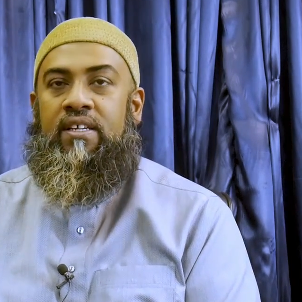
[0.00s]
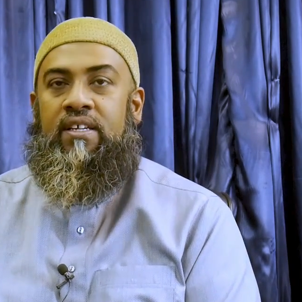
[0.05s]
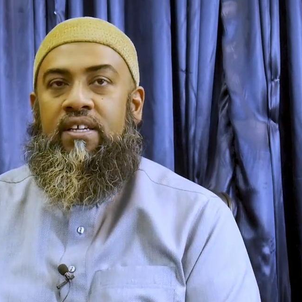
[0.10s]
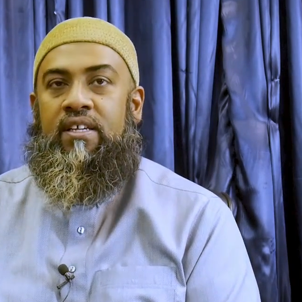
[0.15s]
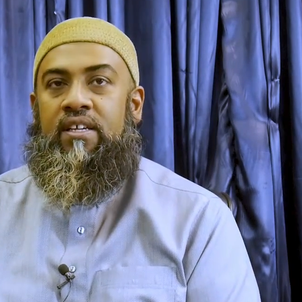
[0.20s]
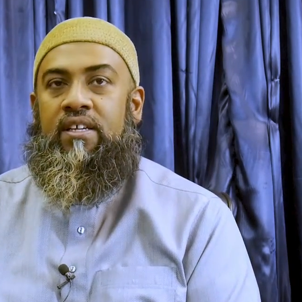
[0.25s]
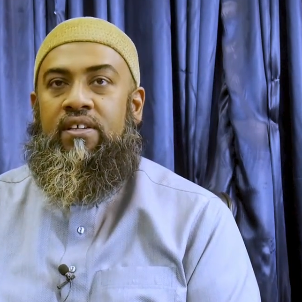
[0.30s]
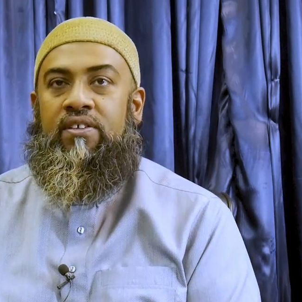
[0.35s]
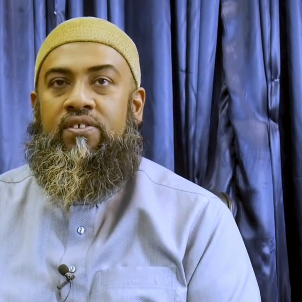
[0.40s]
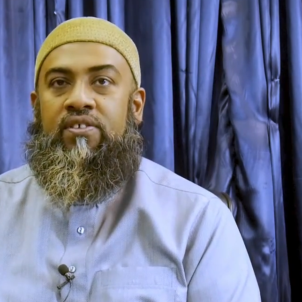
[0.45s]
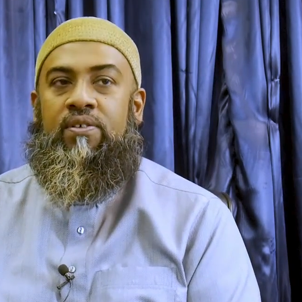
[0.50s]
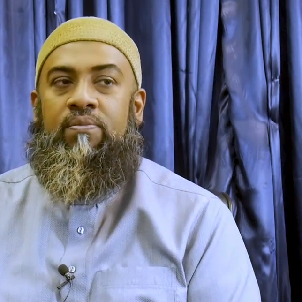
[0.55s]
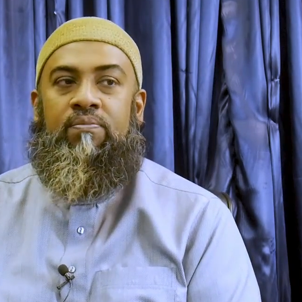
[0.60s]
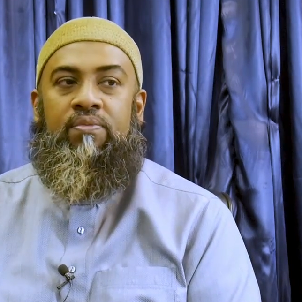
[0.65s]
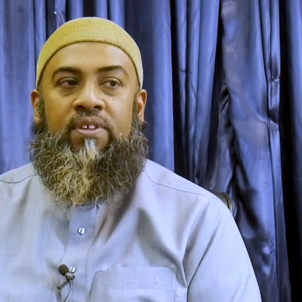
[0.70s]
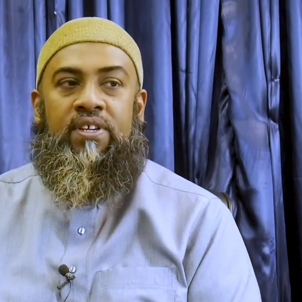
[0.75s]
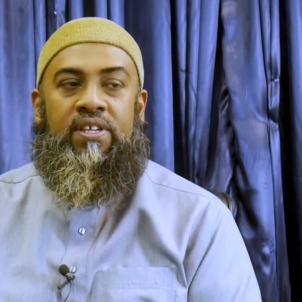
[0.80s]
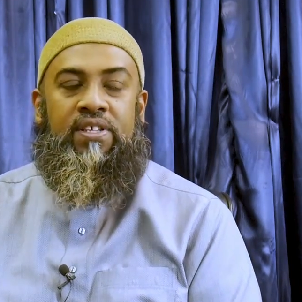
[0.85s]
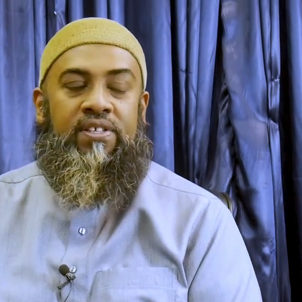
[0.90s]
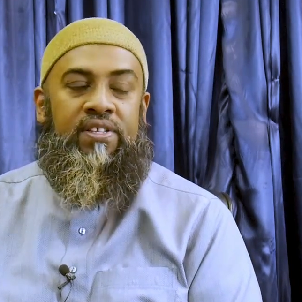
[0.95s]
is
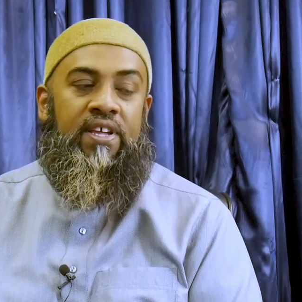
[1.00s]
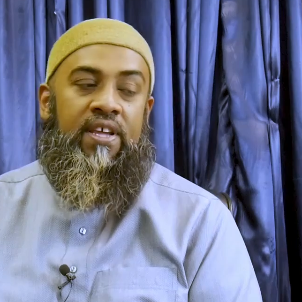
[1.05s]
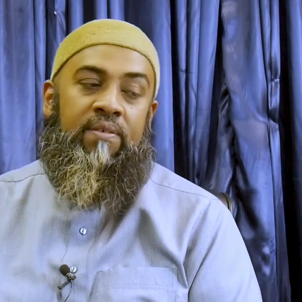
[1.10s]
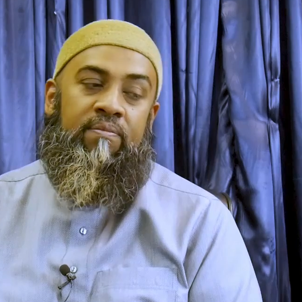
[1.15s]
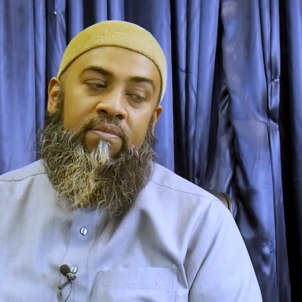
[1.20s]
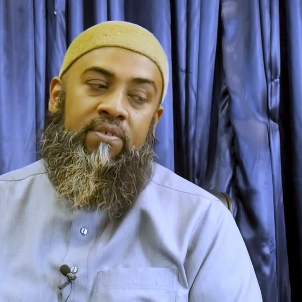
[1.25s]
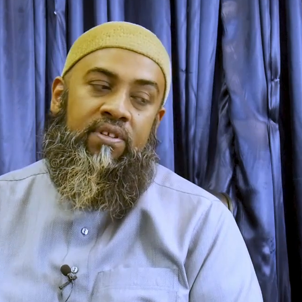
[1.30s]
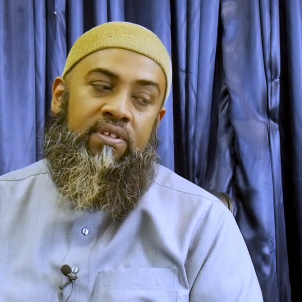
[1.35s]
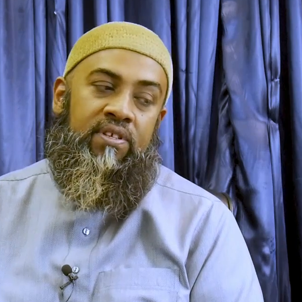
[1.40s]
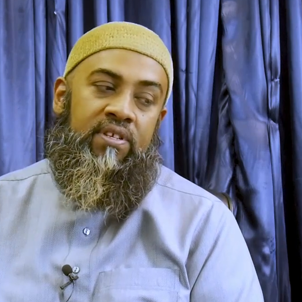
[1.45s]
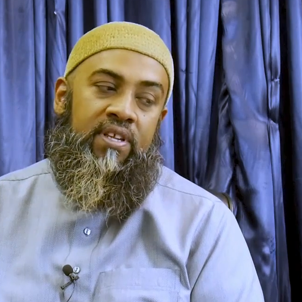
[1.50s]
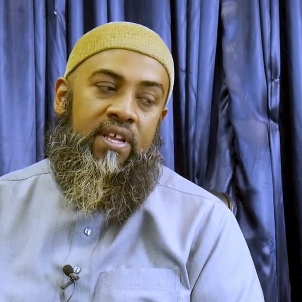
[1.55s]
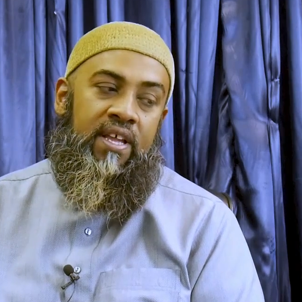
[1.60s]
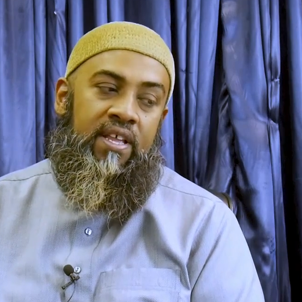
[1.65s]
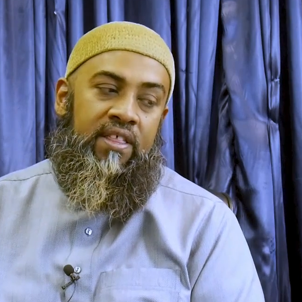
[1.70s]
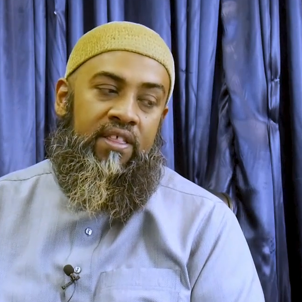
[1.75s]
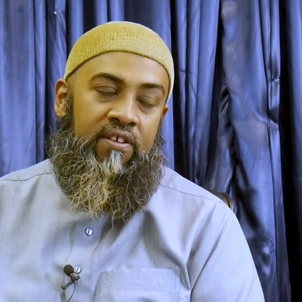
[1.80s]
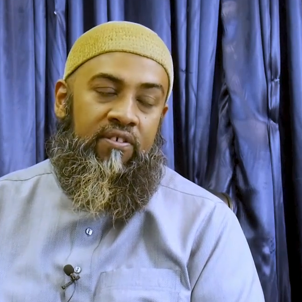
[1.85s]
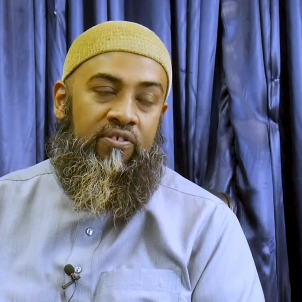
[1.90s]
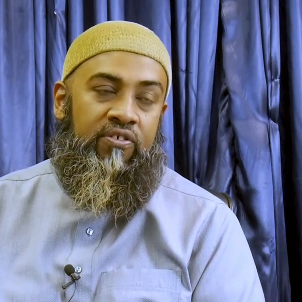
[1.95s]
simply statements,
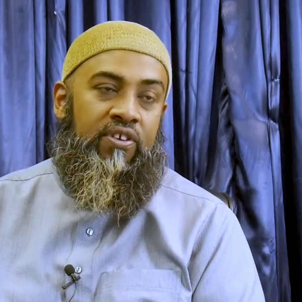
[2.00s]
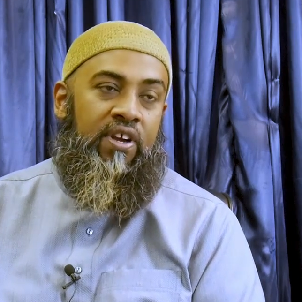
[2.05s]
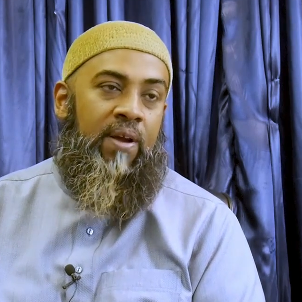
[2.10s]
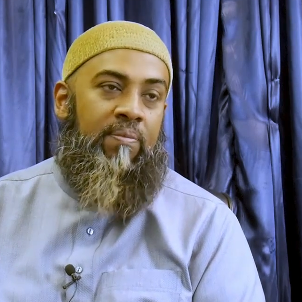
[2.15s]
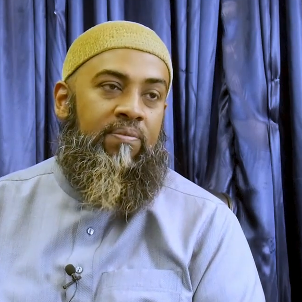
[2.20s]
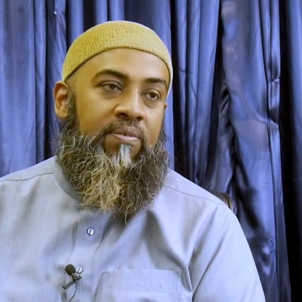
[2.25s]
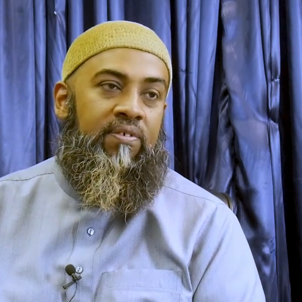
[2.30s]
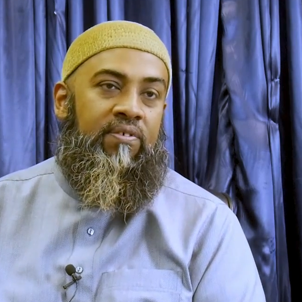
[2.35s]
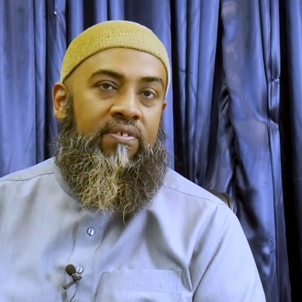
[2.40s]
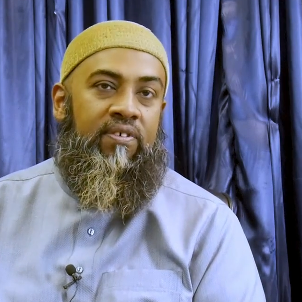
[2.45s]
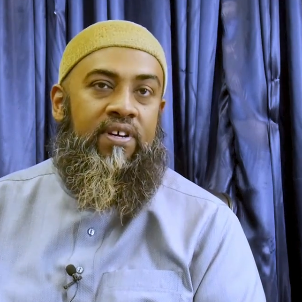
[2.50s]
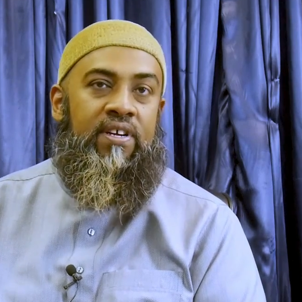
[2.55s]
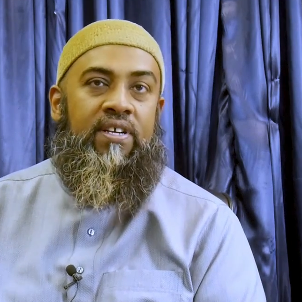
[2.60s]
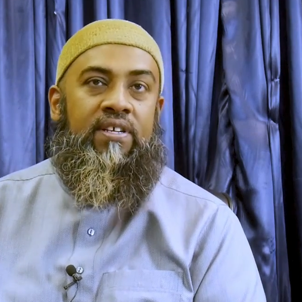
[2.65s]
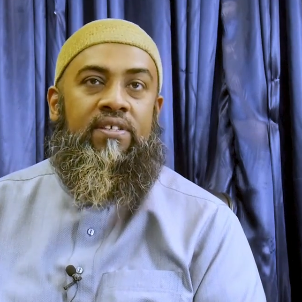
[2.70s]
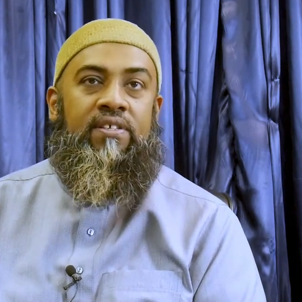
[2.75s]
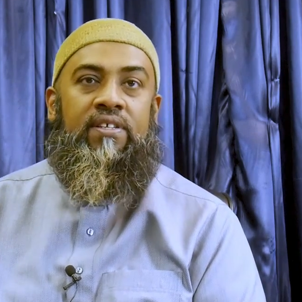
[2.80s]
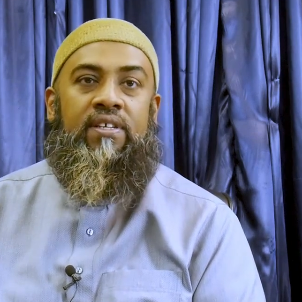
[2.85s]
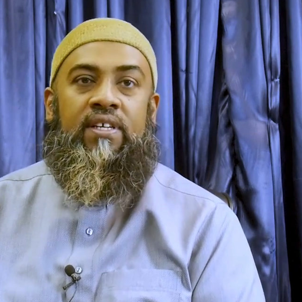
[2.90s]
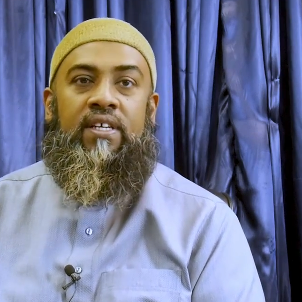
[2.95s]
and they're
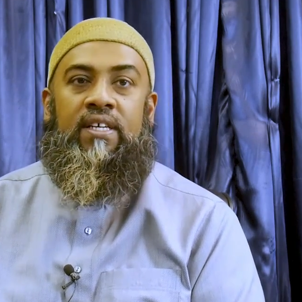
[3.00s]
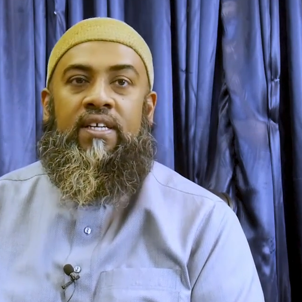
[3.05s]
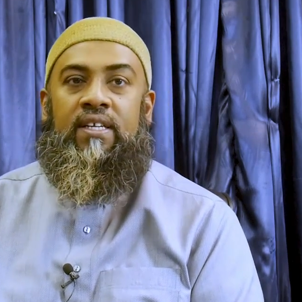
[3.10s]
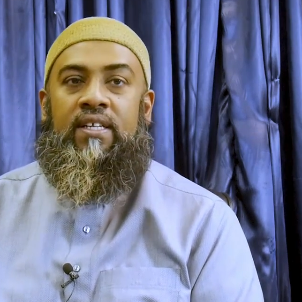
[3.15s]
chapterized